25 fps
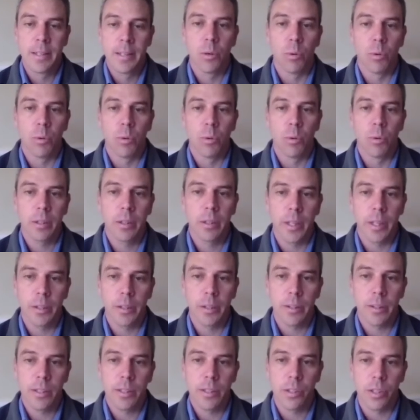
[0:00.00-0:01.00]
We
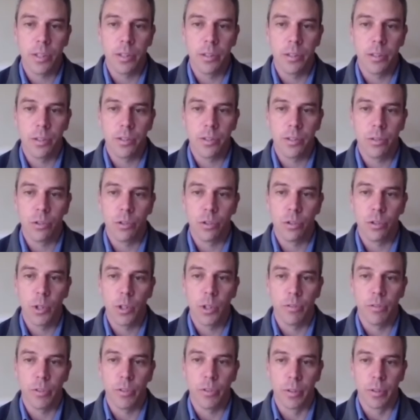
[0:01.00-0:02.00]
connected the sensors to
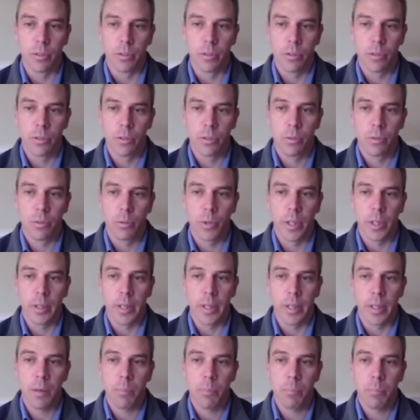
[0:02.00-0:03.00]
smartphones, where an
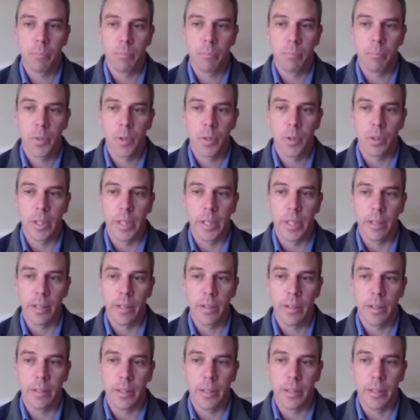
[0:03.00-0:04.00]
app could gather
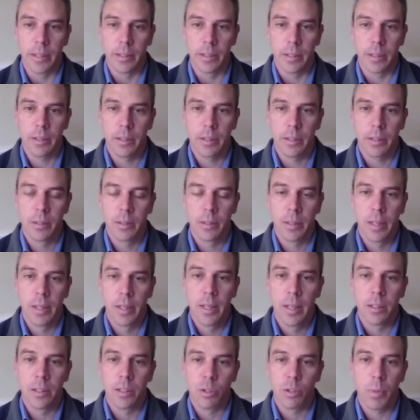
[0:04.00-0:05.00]
the data,
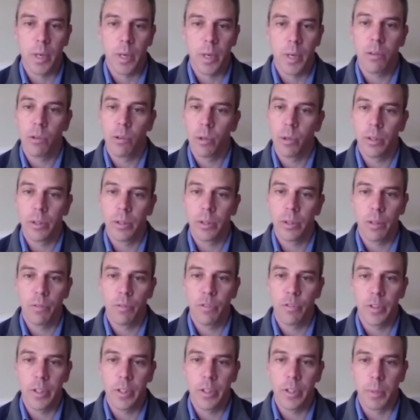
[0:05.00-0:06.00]
display real-time
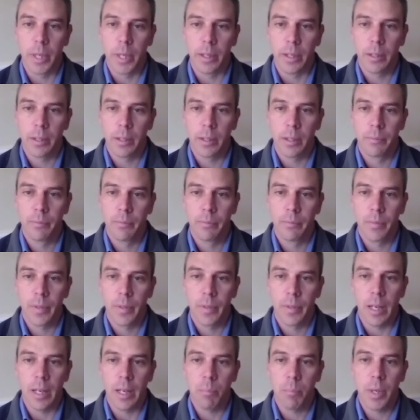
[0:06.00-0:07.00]
feedback,
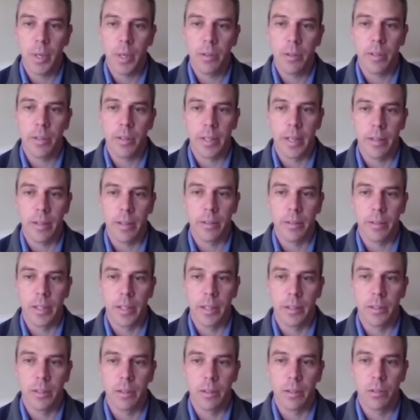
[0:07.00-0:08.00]
and upload the gathered
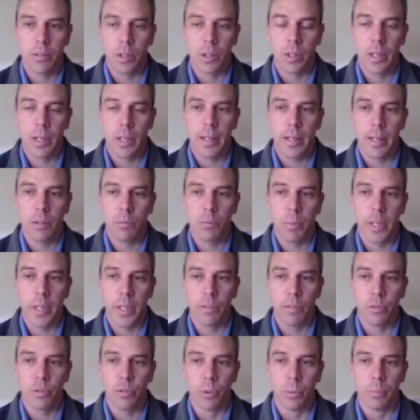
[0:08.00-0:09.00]
data to a cloud
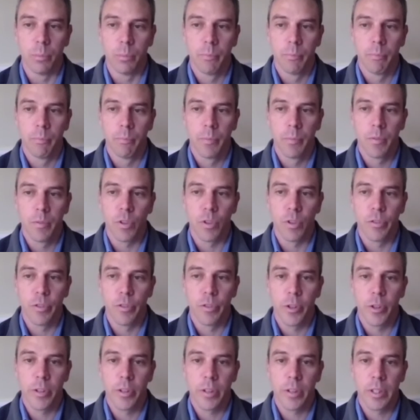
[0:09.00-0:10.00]
platform for
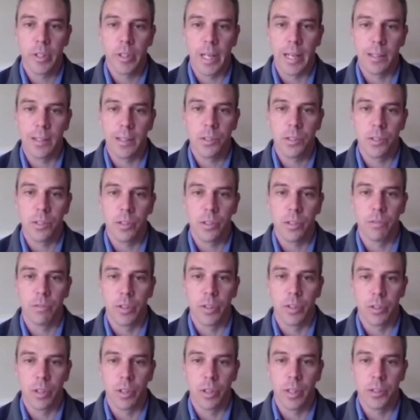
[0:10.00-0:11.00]
further analysis and
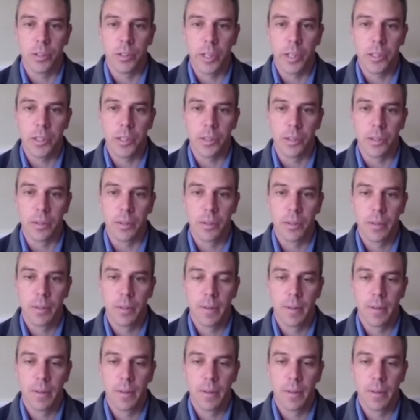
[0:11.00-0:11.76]
visualization.